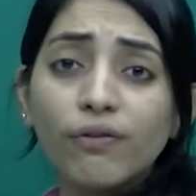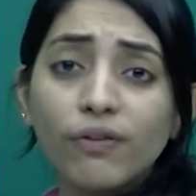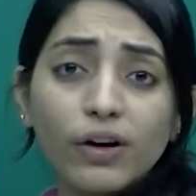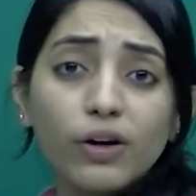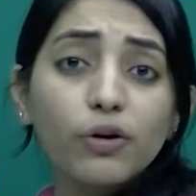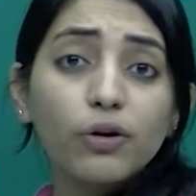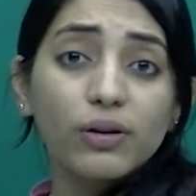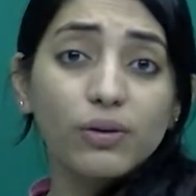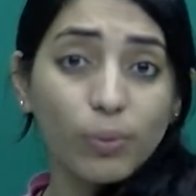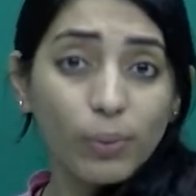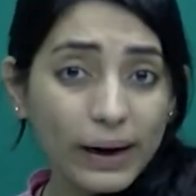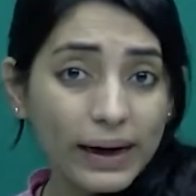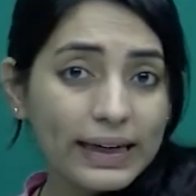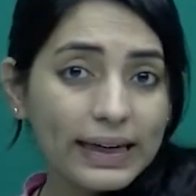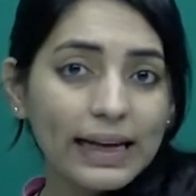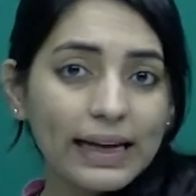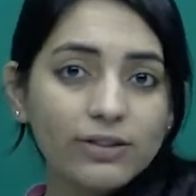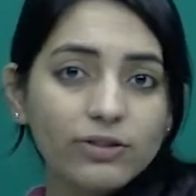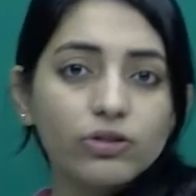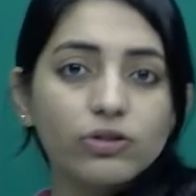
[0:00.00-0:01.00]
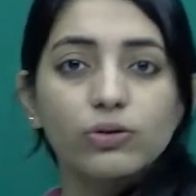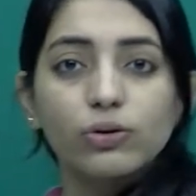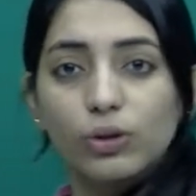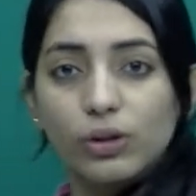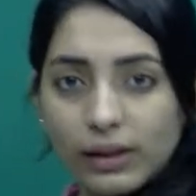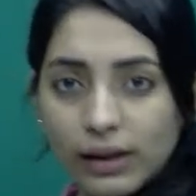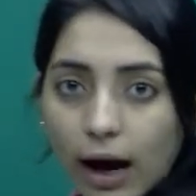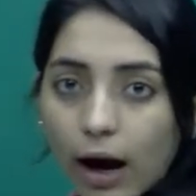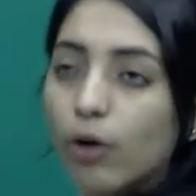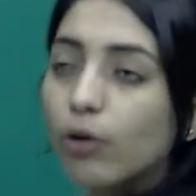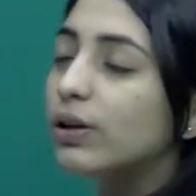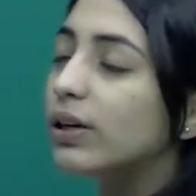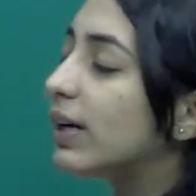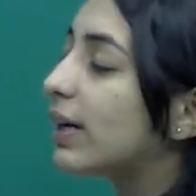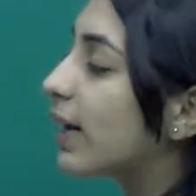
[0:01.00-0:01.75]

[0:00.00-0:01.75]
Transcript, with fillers: a good weightage. So now he